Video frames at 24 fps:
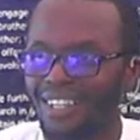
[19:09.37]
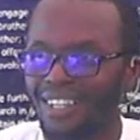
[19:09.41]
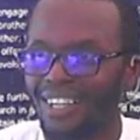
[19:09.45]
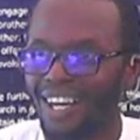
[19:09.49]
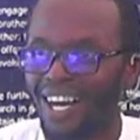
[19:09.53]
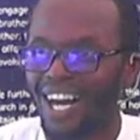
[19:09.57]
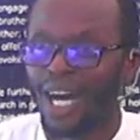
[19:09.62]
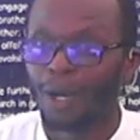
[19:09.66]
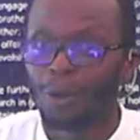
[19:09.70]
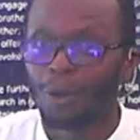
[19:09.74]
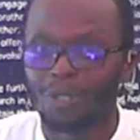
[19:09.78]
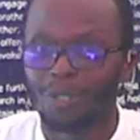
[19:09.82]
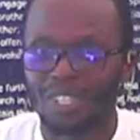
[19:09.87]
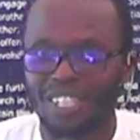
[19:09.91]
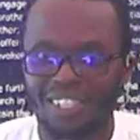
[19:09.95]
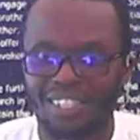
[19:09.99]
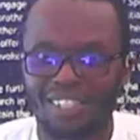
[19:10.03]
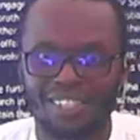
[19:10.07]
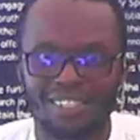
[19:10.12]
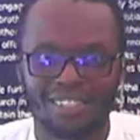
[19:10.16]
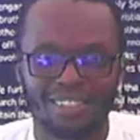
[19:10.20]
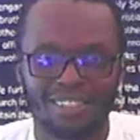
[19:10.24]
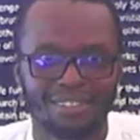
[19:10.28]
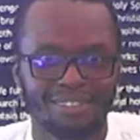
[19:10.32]

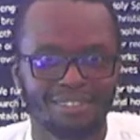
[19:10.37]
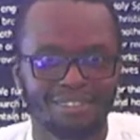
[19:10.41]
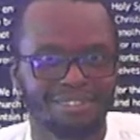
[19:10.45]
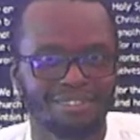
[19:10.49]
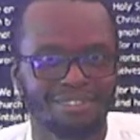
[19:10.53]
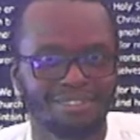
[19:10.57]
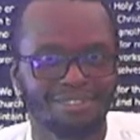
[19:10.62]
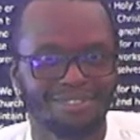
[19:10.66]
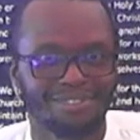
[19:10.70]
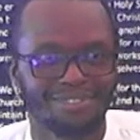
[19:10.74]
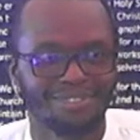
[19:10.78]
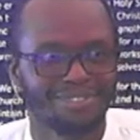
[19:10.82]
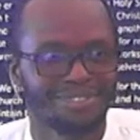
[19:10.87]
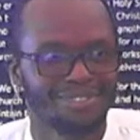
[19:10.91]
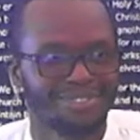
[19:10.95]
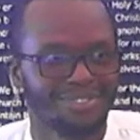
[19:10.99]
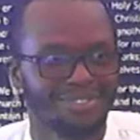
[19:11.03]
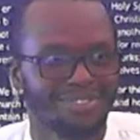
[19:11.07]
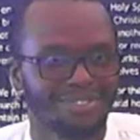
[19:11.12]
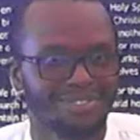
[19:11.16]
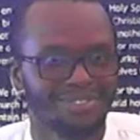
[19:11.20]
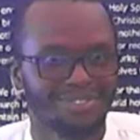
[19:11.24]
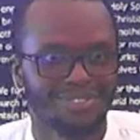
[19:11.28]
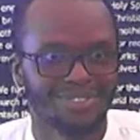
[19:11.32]
Houses.
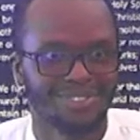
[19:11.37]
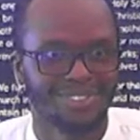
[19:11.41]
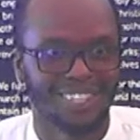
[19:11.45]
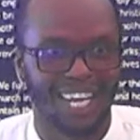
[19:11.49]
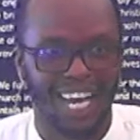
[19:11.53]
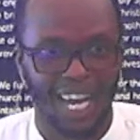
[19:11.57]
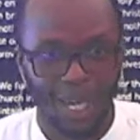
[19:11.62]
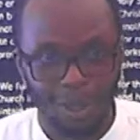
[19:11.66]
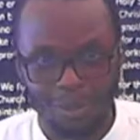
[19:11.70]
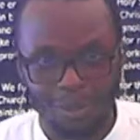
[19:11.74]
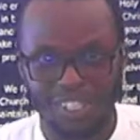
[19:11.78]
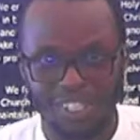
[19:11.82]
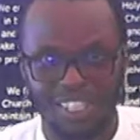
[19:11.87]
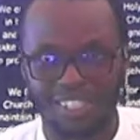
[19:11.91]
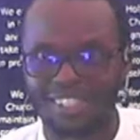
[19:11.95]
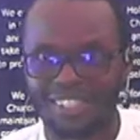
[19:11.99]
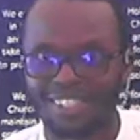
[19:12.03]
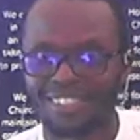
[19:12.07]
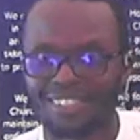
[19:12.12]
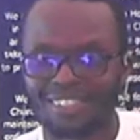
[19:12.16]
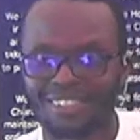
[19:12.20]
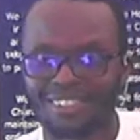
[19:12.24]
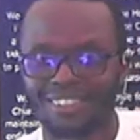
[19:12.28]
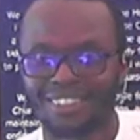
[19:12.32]

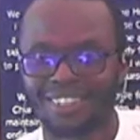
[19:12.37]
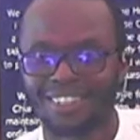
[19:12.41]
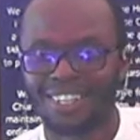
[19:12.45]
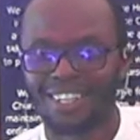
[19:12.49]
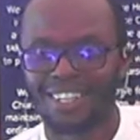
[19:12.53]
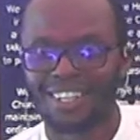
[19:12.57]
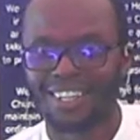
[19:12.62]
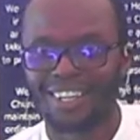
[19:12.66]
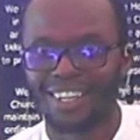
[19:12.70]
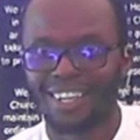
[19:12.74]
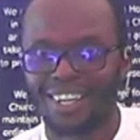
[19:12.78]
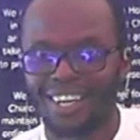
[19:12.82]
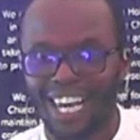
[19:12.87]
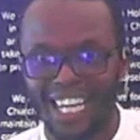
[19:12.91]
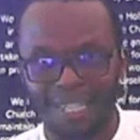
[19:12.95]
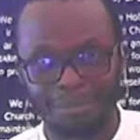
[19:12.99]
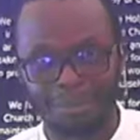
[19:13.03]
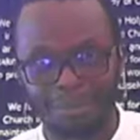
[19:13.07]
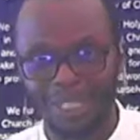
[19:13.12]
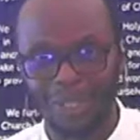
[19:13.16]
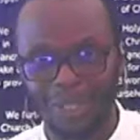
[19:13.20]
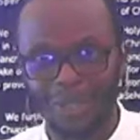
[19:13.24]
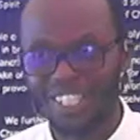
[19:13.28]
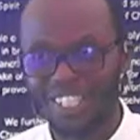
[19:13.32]
Houses. And
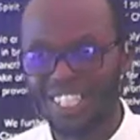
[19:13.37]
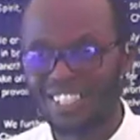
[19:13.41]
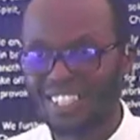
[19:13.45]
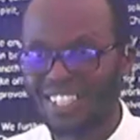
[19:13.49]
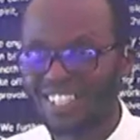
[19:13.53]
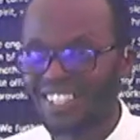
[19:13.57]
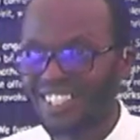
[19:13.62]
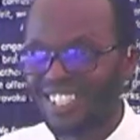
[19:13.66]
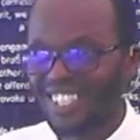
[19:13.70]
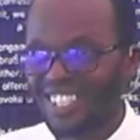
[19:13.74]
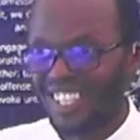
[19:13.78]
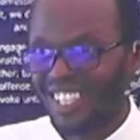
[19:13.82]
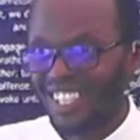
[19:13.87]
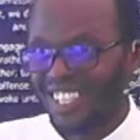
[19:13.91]
because it is